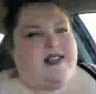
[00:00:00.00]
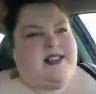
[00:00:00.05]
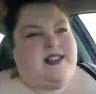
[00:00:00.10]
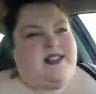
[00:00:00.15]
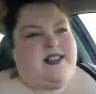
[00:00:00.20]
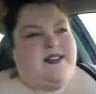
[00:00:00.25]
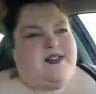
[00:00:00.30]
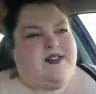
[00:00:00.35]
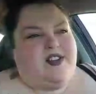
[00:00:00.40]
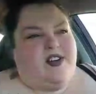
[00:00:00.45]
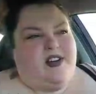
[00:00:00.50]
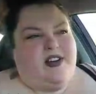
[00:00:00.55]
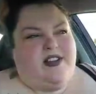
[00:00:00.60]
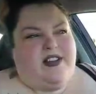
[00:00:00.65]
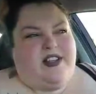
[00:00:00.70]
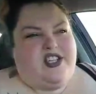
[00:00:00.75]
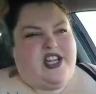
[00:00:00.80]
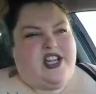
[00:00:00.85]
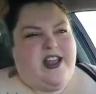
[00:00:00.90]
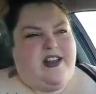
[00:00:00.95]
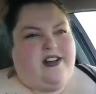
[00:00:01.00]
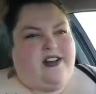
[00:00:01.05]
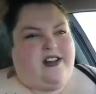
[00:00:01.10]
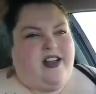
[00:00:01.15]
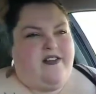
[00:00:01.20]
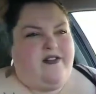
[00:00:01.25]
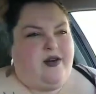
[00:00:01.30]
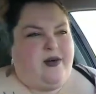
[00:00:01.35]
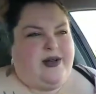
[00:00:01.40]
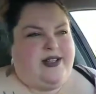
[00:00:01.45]
because since I've started the channel,
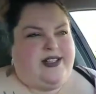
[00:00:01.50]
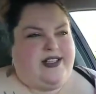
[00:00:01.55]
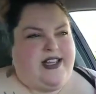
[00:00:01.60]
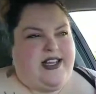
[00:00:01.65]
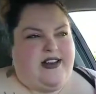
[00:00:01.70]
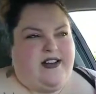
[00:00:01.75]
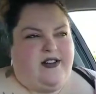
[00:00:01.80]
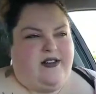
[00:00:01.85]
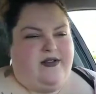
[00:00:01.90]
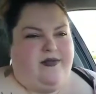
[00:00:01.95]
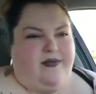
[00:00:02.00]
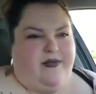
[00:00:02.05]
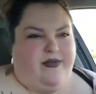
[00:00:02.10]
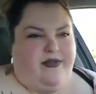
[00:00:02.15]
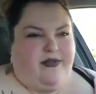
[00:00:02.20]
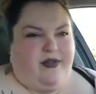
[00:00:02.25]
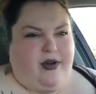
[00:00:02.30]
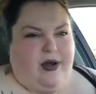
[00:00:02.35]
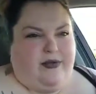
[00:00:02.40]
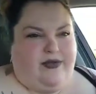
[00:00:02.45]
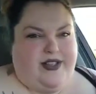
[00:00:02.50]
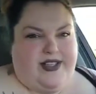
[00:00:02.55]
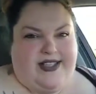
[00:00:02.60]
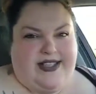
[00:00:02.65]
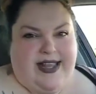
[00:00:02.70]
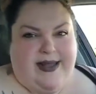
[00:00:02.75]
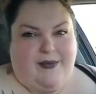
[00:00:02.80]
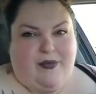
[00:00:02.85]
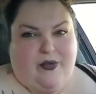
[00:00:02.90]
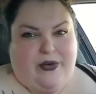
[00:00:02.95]
I've always teetered throughout the
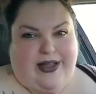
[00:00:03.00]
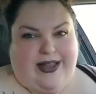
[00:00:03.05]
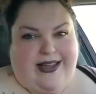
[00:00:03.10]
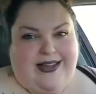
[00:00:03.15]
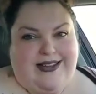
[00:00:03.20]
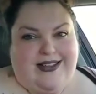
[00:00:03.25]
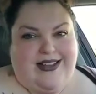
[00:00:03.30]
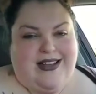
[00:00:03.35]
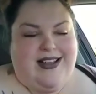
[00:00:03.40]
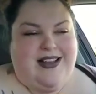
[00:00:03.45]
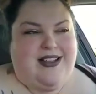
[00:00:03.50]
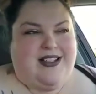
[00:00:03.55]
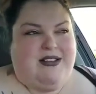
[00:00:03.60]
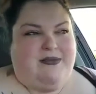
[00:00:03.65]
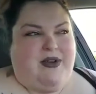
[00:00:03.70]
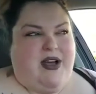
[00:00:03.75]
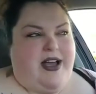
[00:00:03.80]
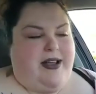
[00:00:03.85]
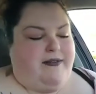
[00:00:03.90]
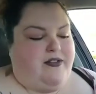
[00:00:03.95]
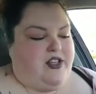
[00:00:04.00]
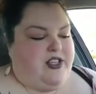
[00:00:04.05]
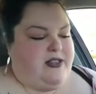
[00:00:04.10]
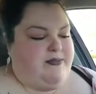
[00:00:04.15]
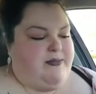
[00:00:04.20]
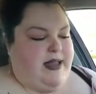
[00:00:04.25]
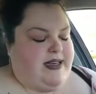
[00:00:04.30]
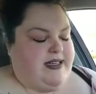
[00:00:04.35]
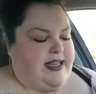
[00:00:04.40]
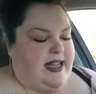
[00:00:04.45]
same weight, so I'm kind of
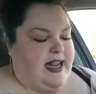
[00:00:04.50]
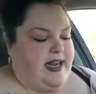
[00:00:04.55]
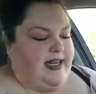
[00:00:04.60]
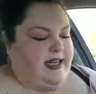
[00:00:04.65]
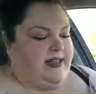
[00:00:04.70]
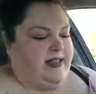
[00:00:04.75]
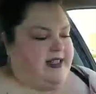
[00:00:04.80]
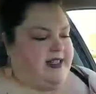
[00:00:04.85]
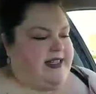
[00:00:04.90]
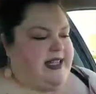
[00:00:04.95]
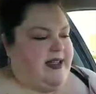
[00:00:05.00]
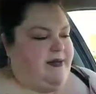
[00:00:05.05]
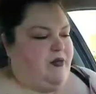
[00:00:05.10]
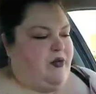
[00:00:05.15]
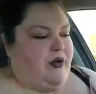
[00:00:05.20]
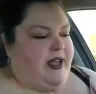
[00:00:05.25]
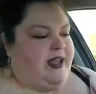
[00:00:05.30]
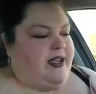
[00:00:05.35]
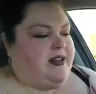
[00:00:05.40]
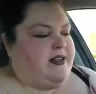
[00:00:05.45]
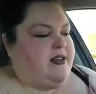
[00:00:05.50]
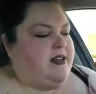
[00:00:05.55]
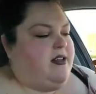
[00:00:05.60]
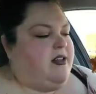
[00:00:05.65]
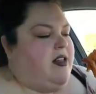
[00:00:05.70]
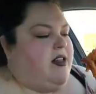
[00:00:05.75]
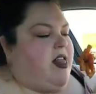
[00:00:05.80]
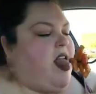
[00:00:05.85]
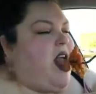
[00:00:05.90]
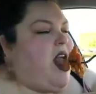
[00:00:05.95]
just maintaining the same weight.